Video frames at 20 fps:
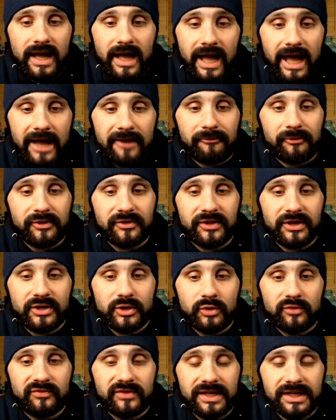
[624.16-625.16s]
everything
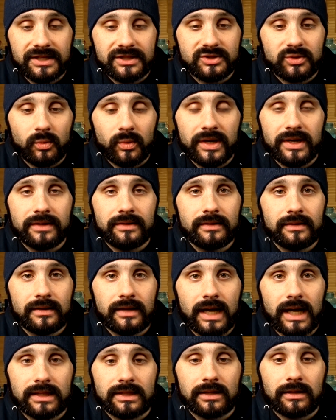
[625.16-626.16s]
you've needed to win
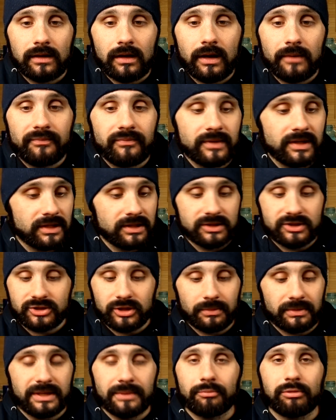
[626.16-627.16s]
at the club.
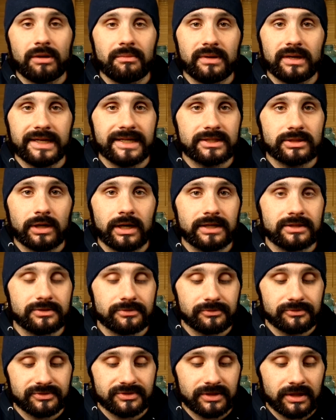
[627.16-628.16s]
So many Premier League
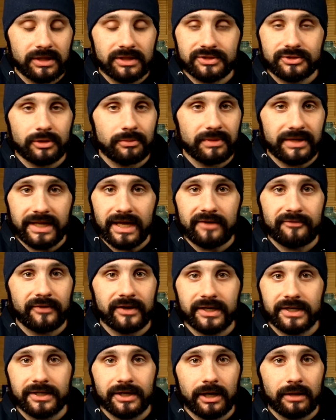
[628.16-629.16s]
titles, so many
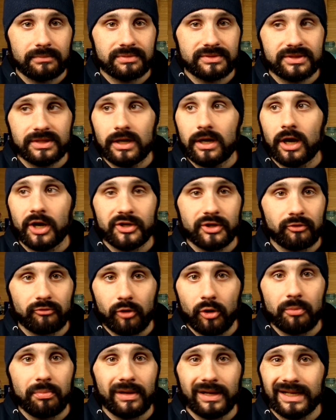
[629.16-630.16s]
FA Cups, a
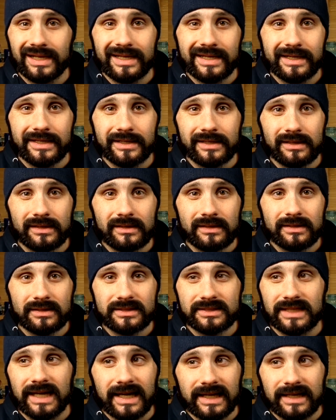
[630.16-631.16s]
Europa League.
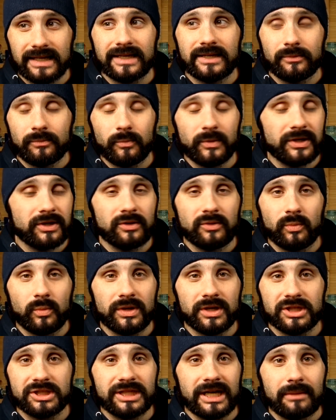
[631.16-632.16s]
Sadly, we couldn't
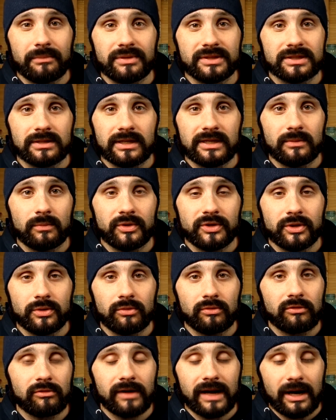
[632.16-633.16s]
win a Champions League when you
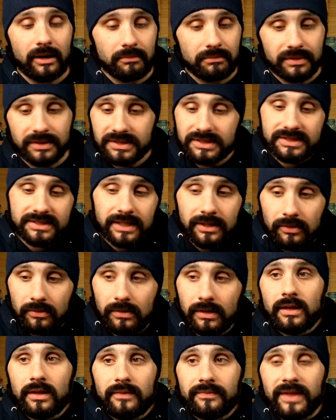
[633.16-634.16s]
were around, but still,
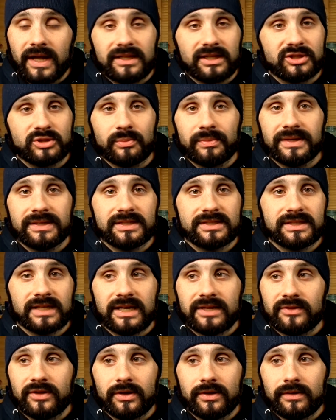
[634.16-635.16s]
that doesn't mean to say
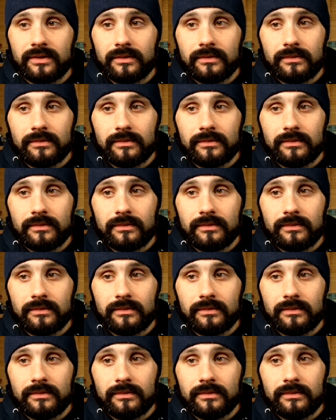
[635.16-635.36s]
that